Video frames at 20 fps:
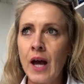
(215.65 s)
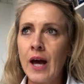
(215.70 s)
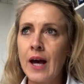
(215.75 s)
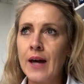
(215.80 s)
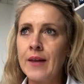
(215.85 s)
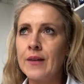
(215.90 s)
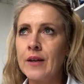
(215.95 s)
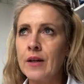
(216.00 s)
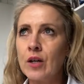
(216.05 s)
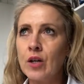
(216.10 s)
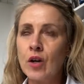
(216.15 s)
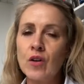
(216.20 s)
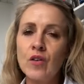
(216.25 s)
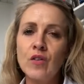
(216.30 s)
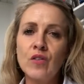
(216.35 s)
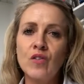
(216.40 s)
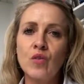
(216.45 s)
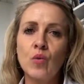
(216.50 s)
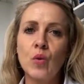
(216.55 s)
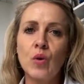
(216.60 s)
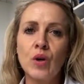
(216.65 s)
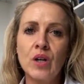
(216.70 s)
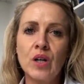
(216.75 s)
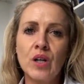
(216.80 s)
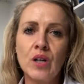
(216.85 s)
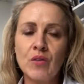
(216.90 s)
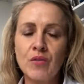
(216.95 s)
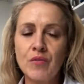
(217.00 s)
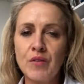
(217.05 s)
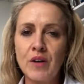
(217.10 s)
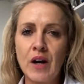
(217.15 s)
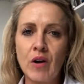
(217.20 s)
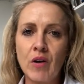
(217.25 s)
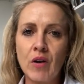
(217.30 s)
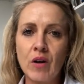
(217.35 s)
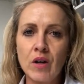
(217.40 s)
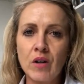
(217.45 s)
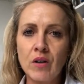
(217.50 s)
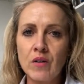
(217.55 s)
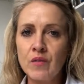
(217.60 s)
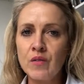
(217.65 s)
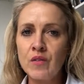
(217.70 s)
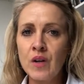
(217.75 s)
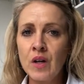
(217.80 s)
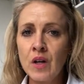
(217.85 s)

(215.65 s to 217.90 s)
and then goes to work in a flurry of